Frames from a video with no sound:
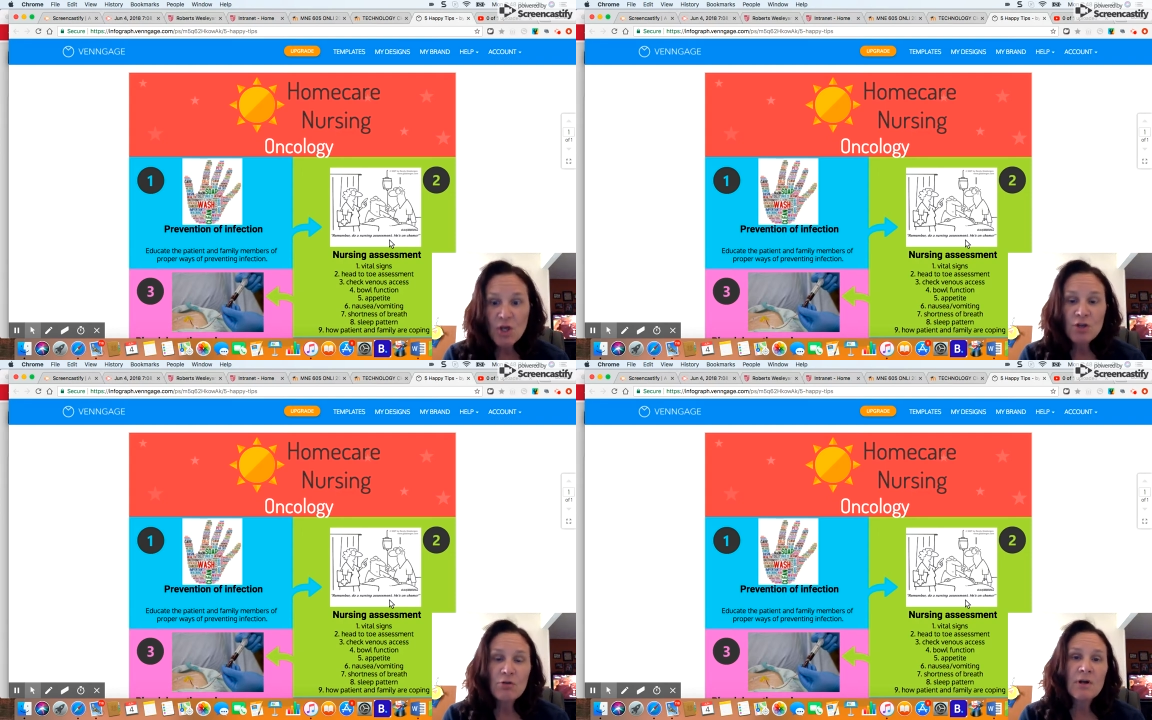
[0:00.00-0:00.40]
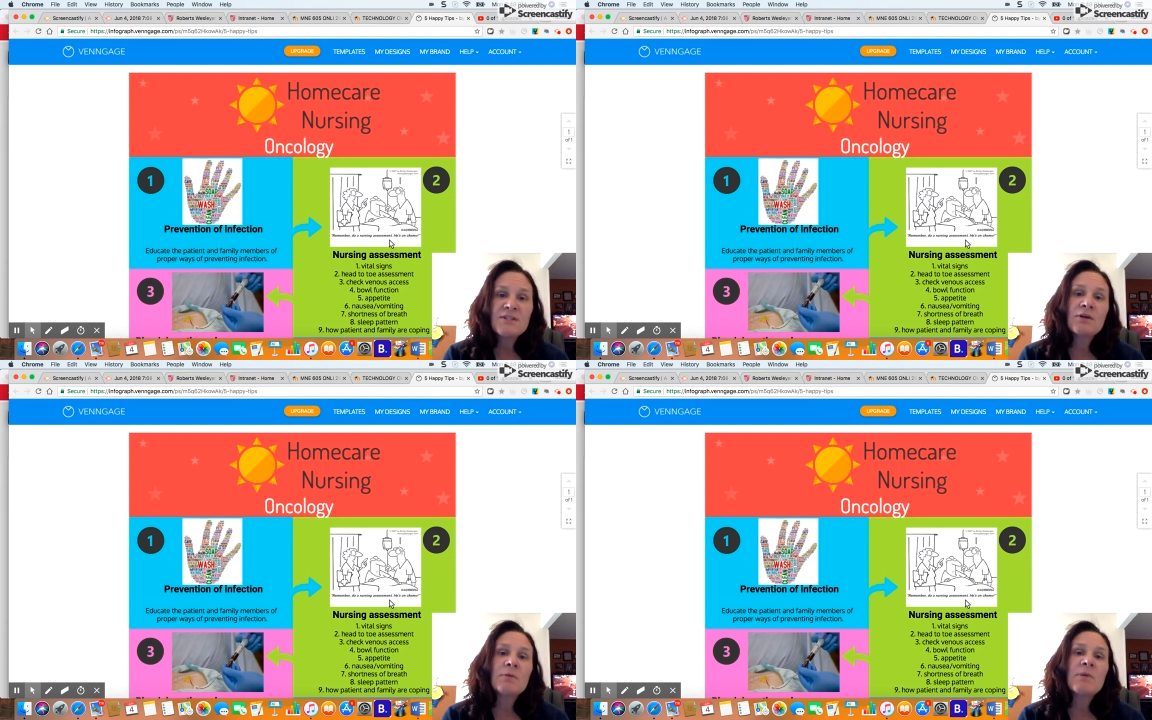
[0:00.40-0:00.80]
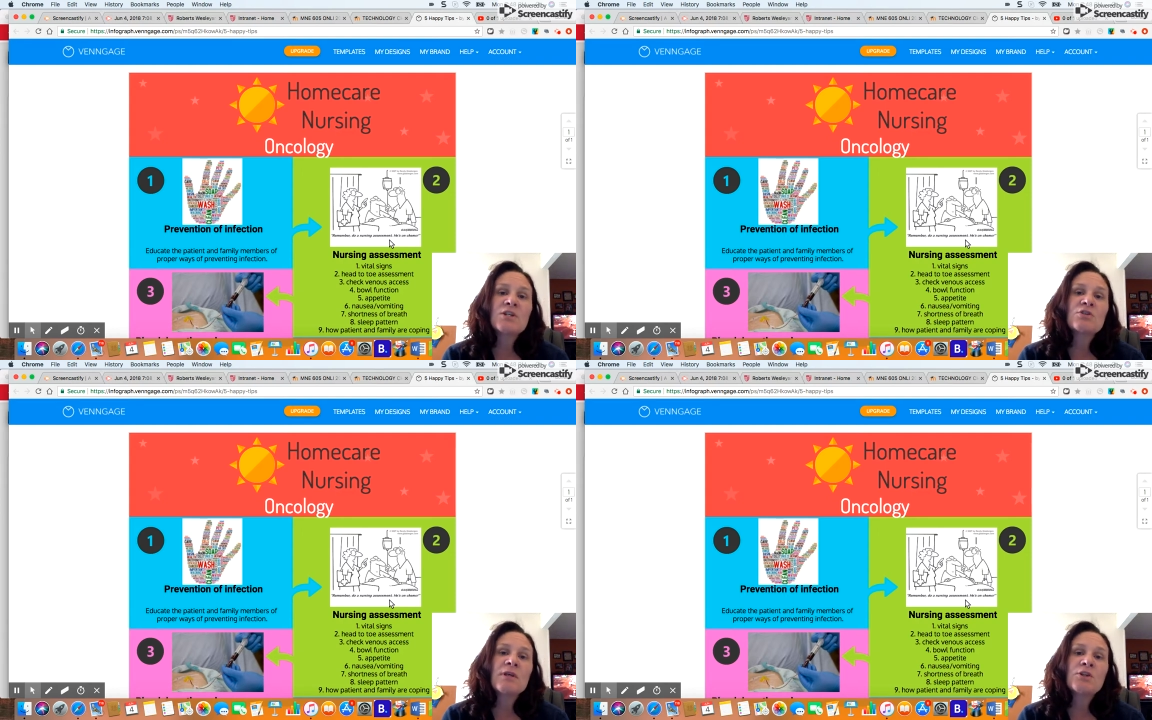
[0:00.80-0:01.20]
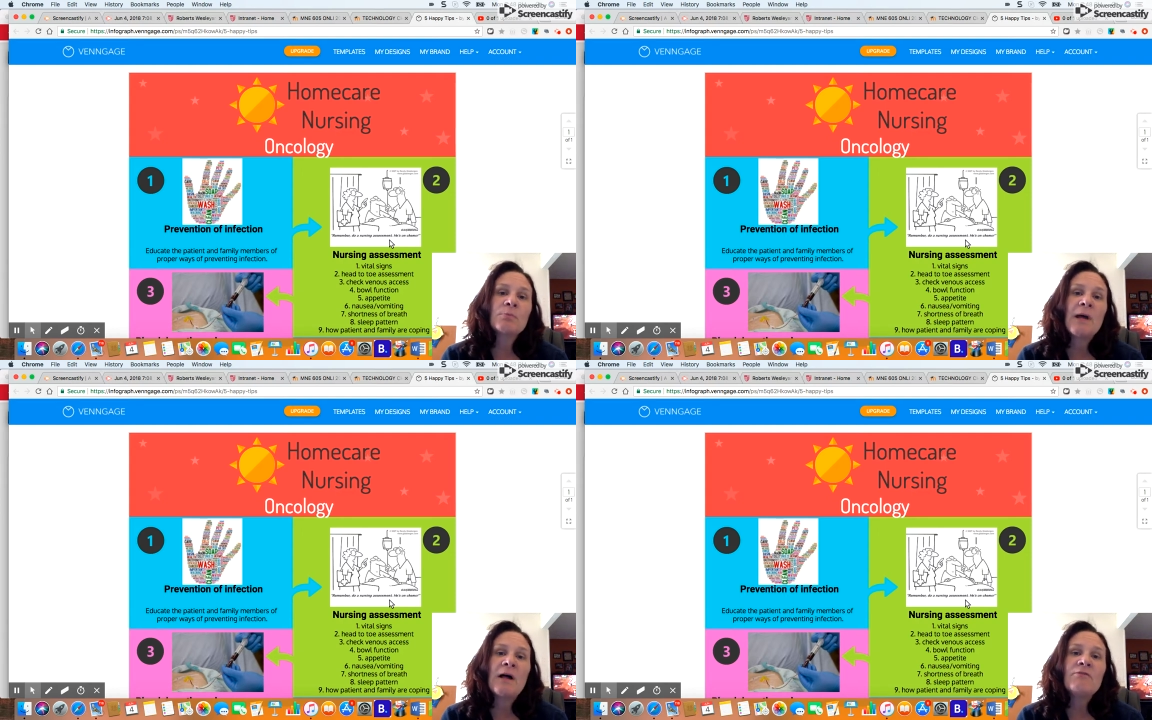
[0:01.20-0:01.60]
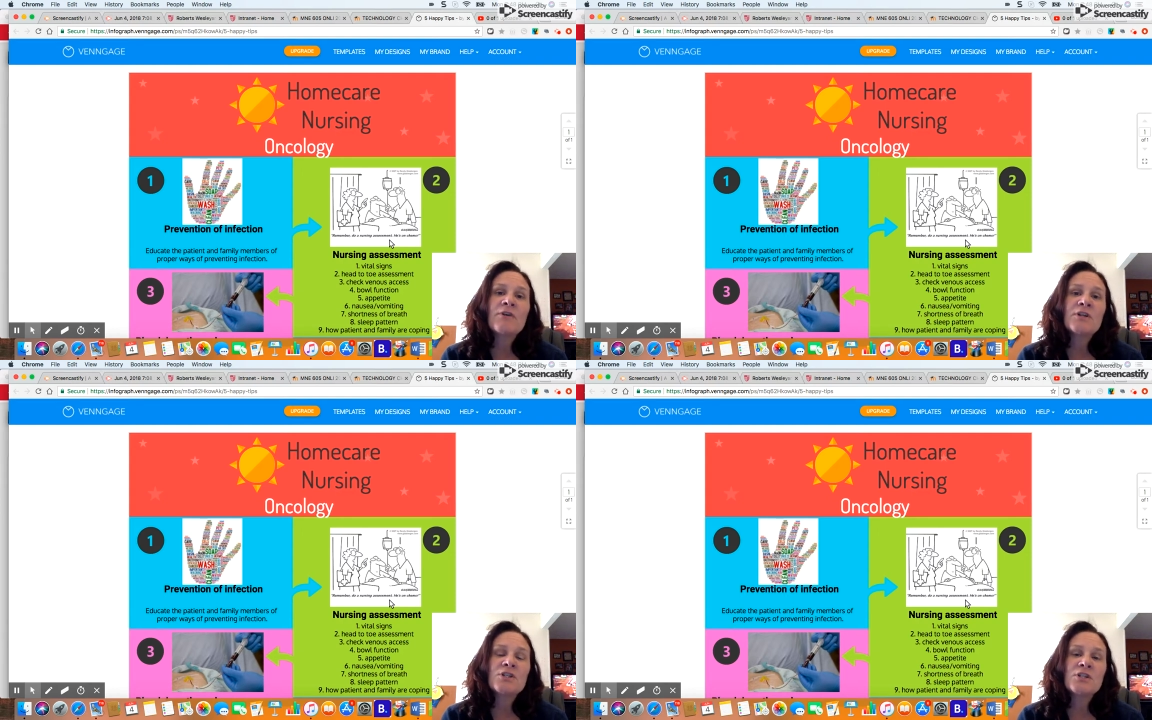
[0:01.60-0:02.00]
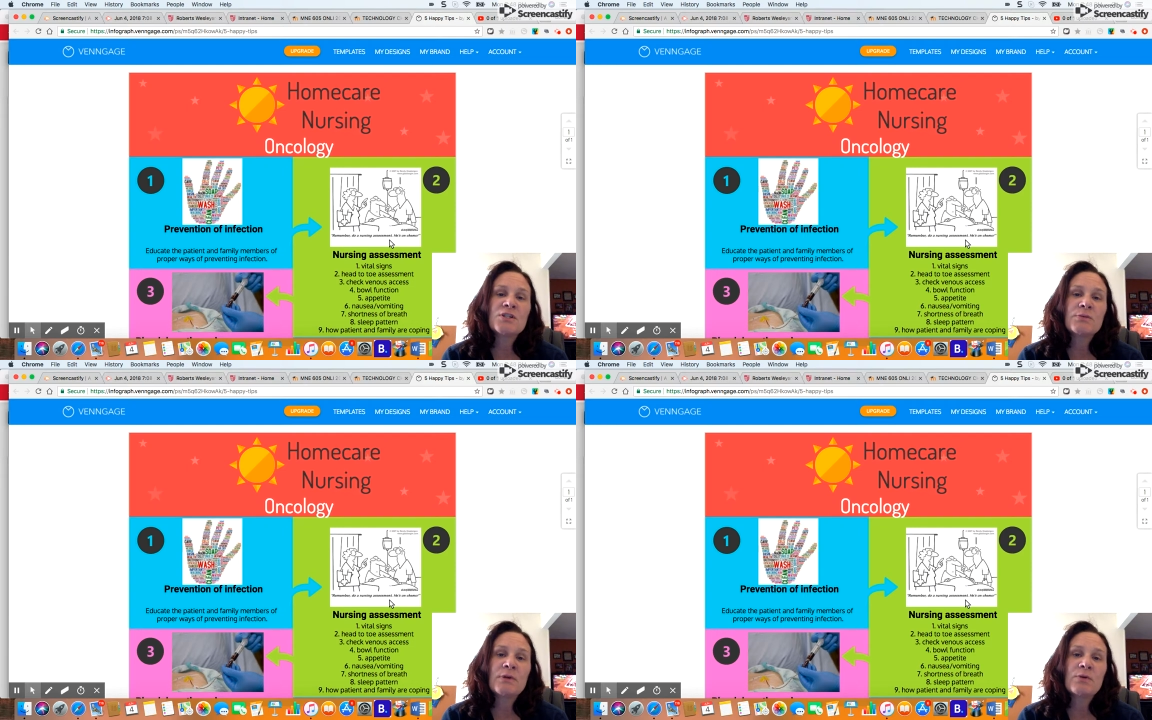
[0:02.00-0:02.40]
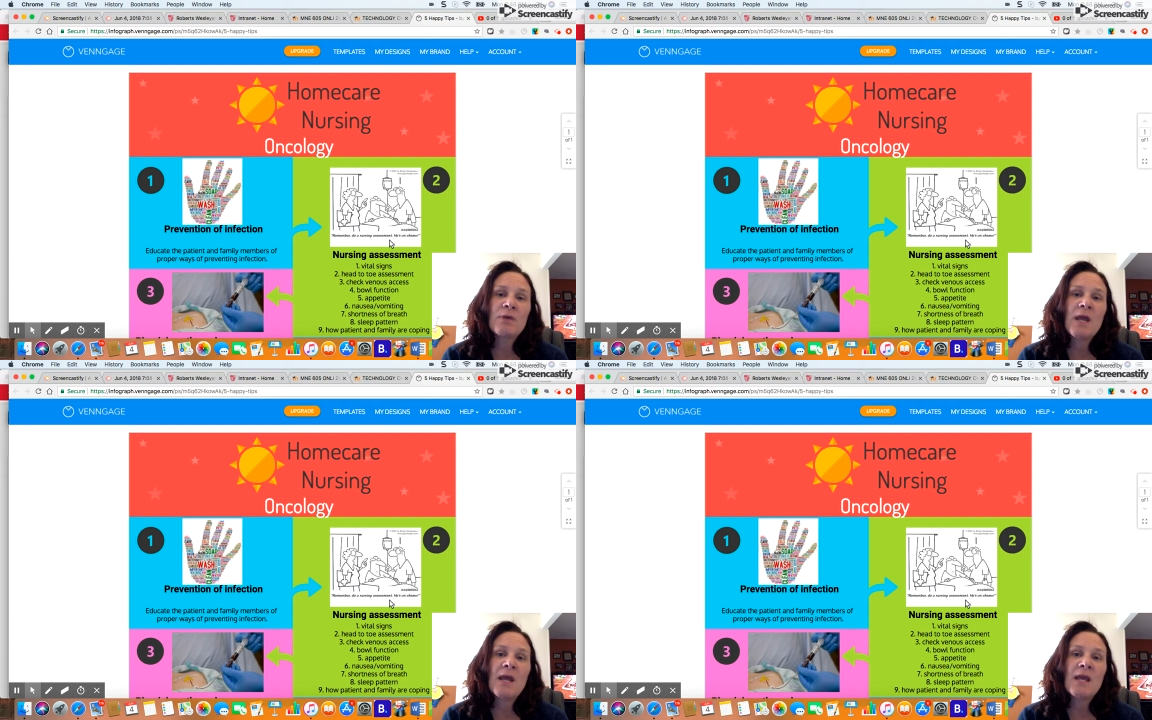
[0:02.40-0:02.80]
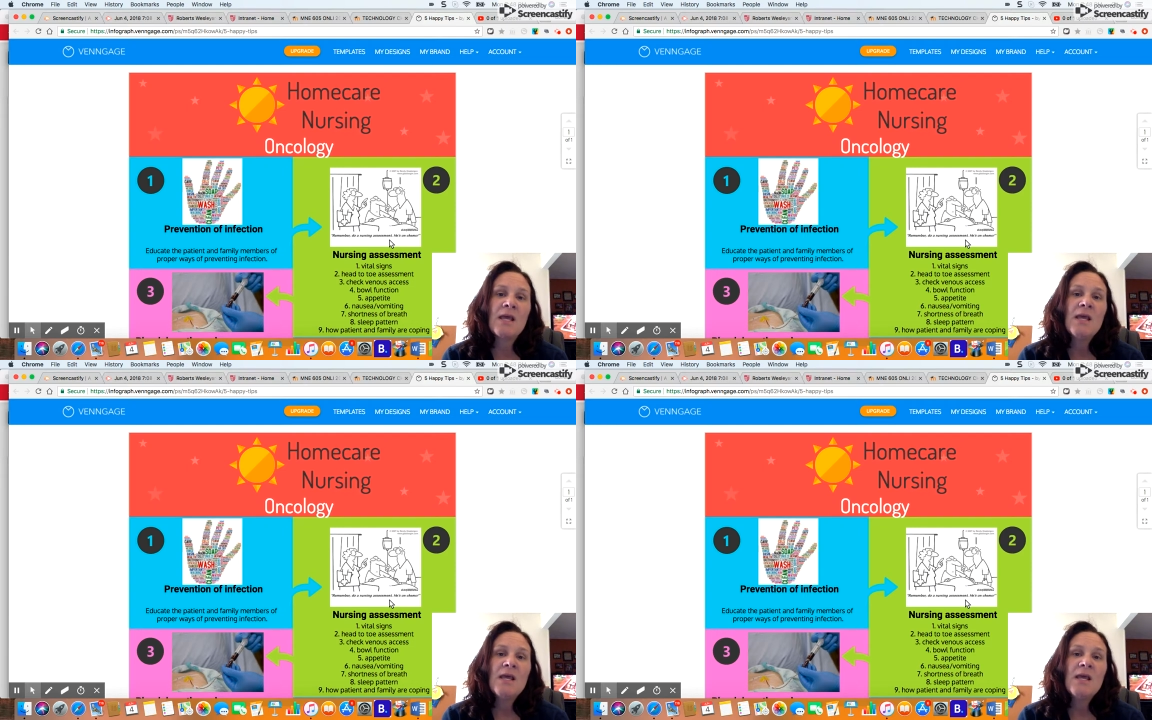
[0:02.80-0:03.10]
You're also going to make sure that their bowel function is doing okay,